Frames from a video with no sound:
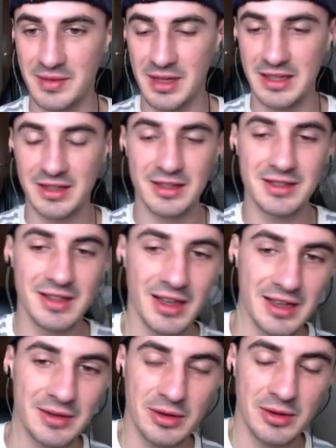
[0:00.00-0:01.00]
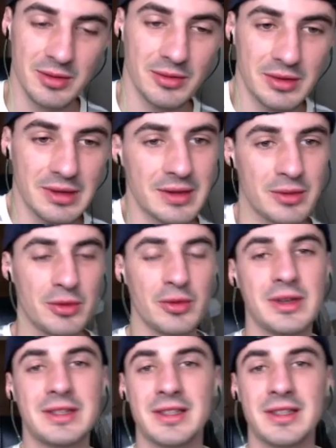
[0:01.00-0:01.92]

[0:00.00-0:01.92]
It's because like we're always